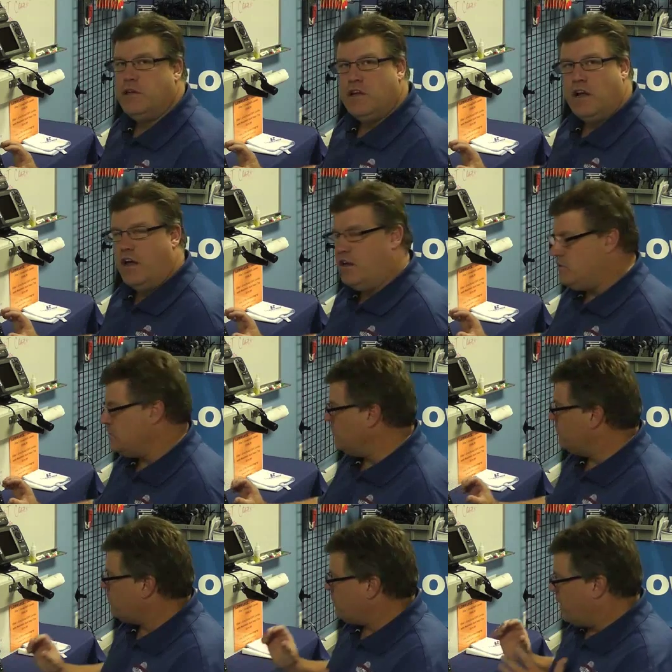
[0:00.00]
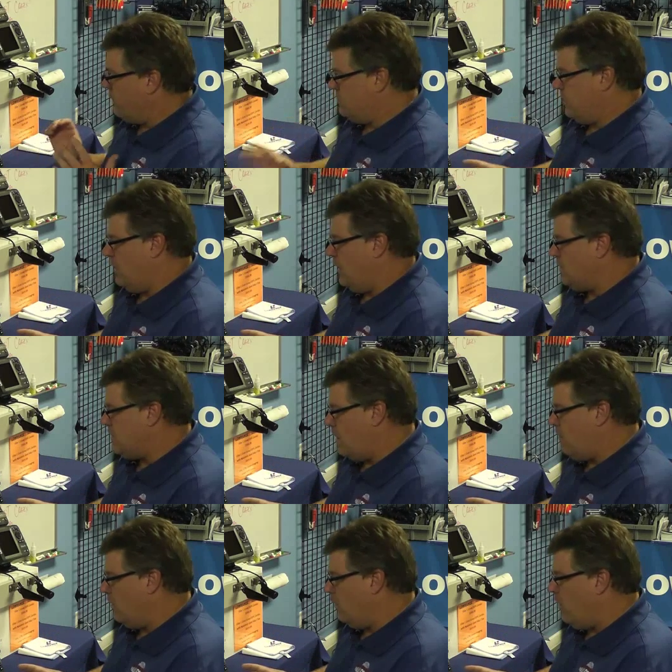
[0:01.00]
because if you spend a lot of
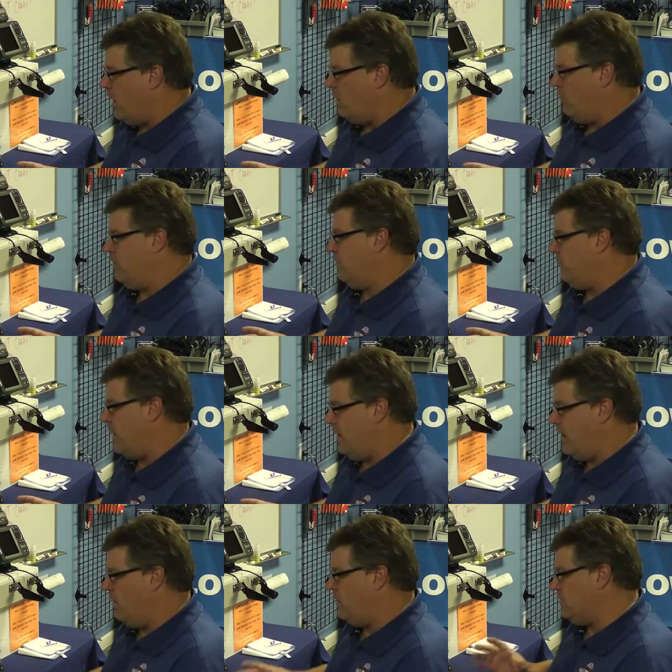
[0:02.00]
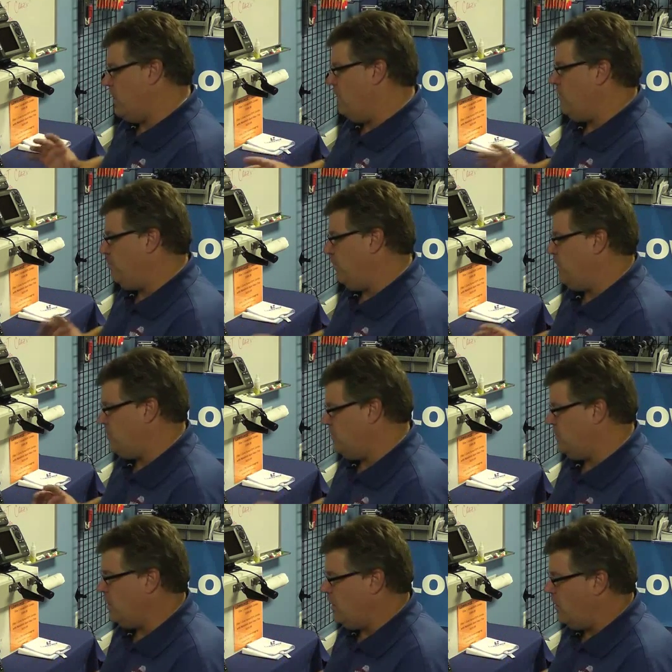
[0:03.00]
time on the water, what you'll find out is every place
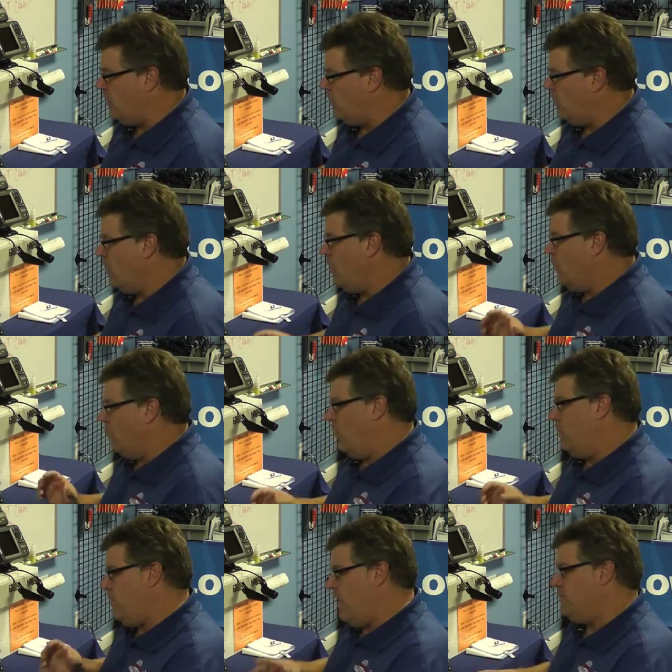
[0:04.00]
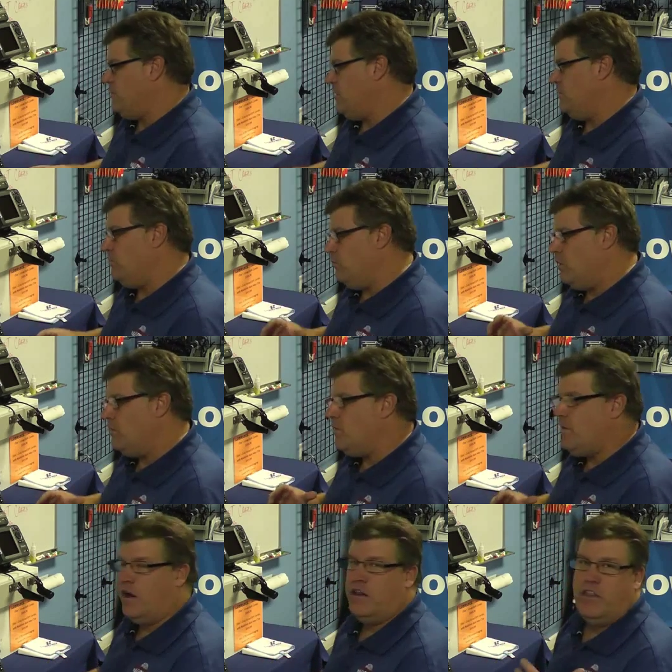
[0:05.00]
you go, one map chip will be
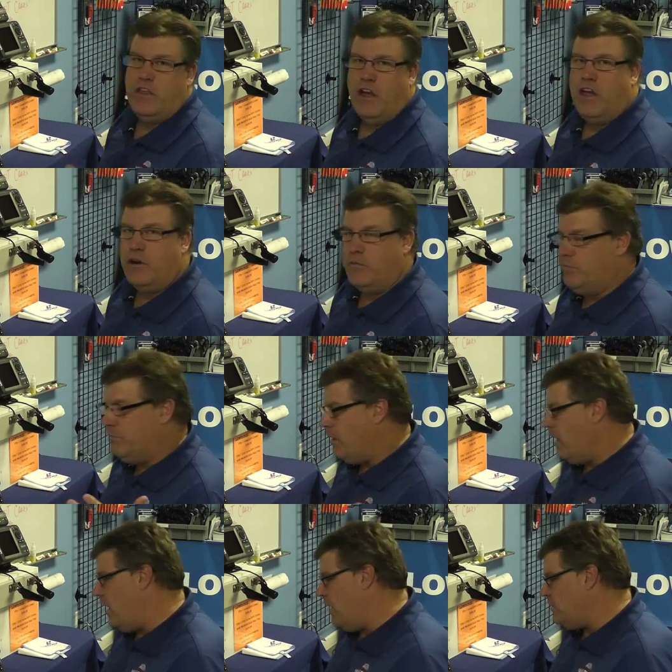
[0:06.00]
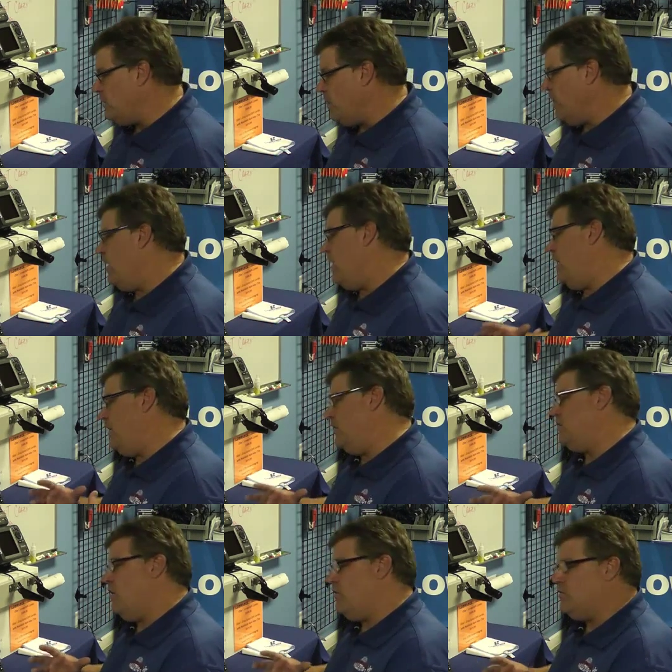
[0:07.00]
better than the other. But it
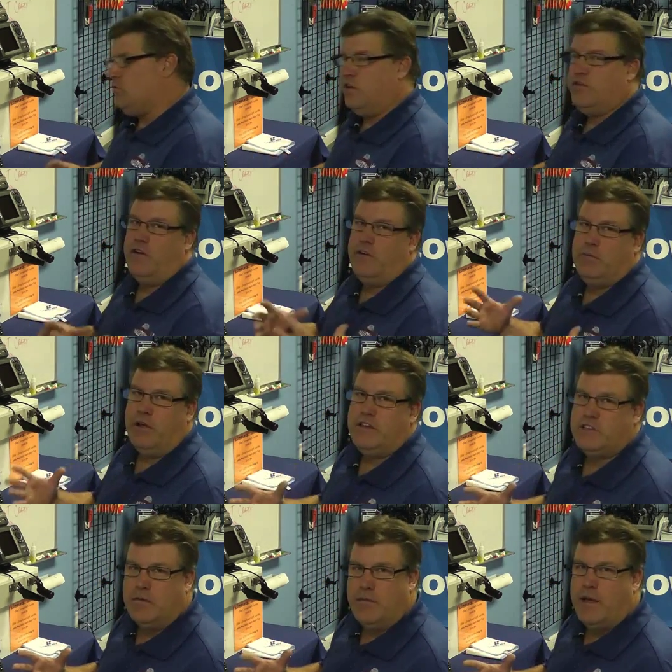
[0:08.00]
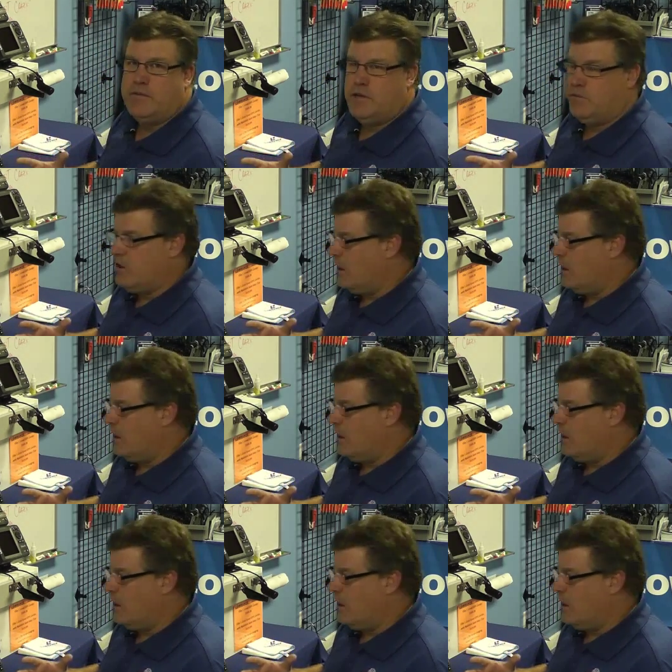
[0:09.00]
doesn't always work for every place that a map chip